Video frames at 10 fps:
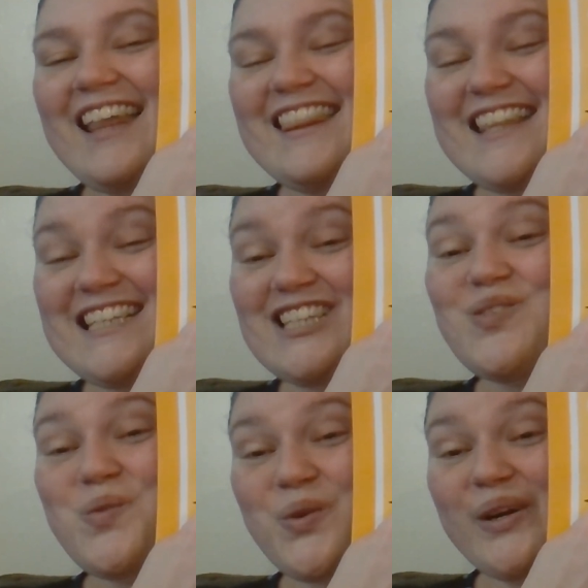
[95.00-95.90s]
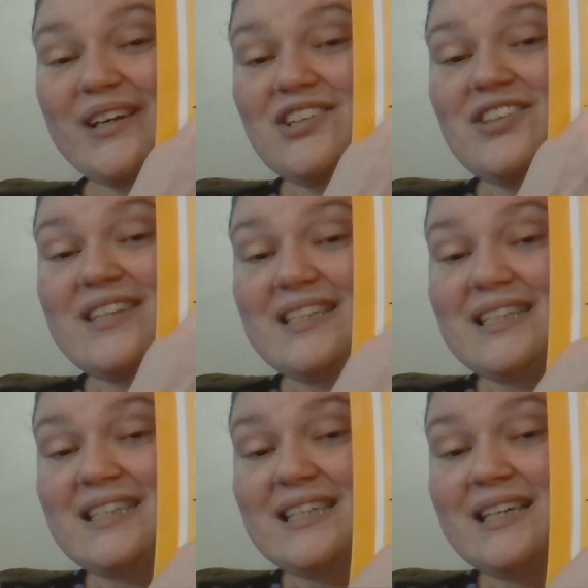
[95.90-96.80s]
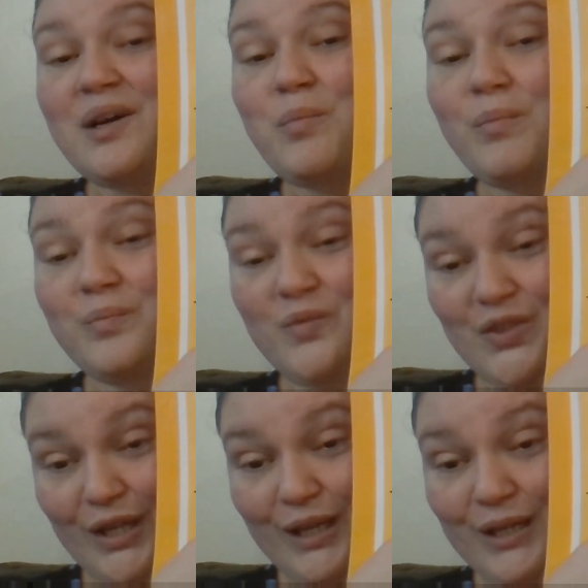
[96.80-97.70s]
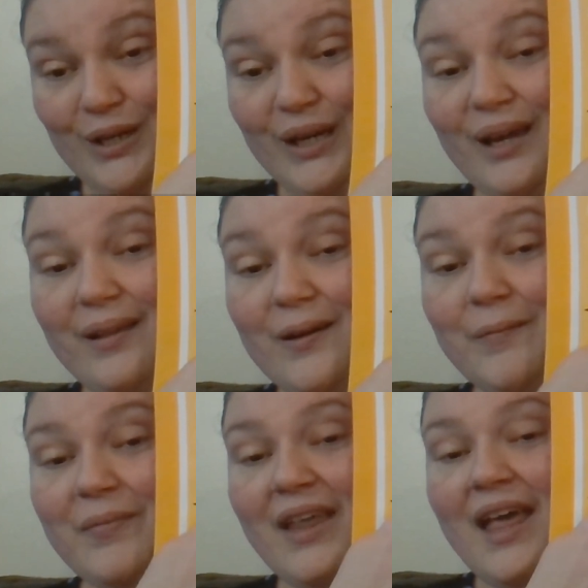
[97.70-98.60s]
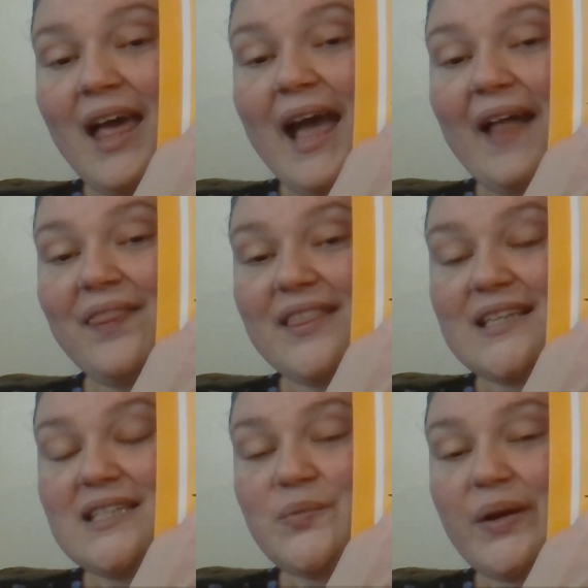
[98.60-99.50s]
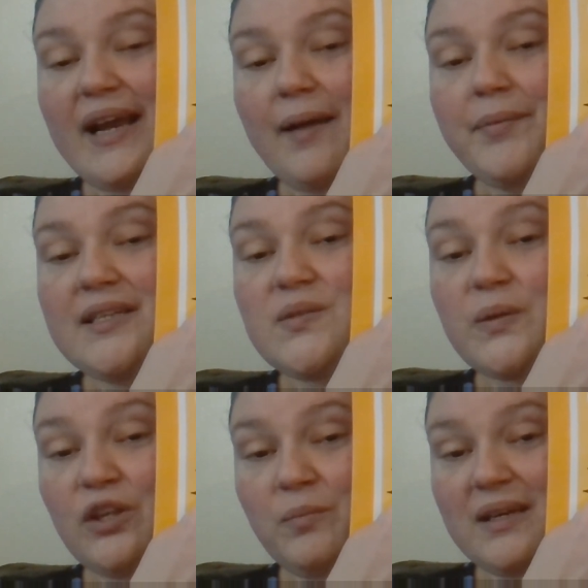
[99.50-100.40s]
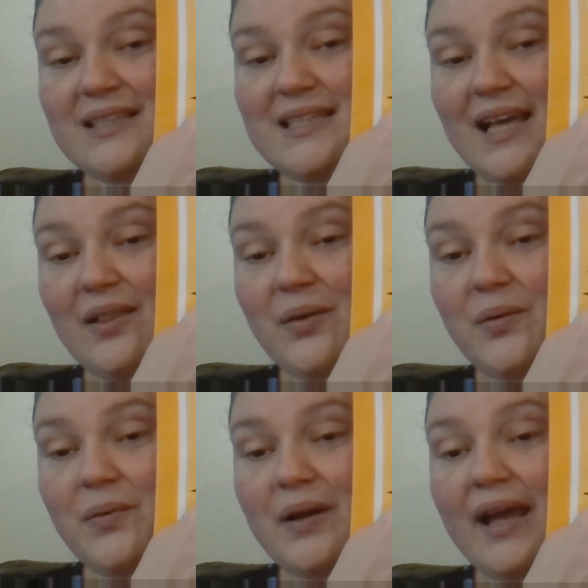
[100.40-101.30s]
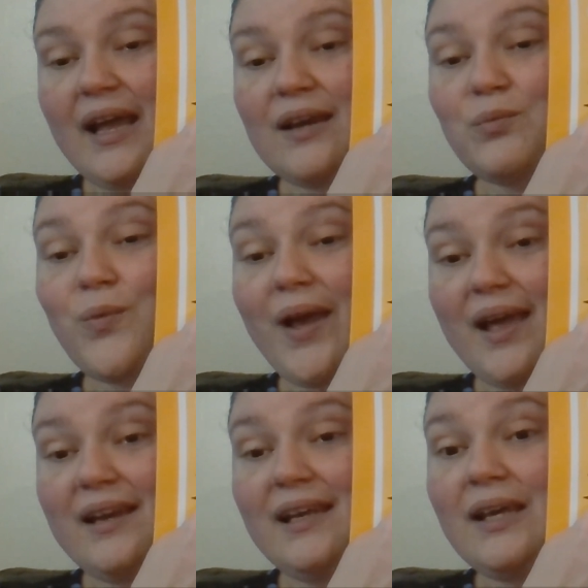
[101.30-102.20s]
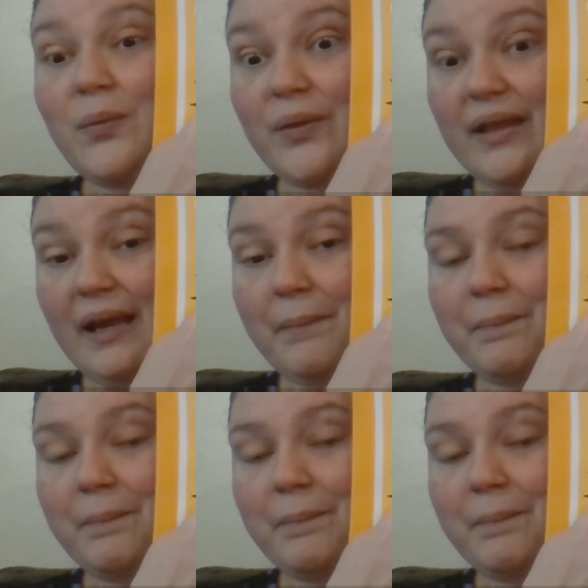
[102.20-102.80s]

This is orange. This is a secondary color. And this is what happens when you mix yellow and red equally.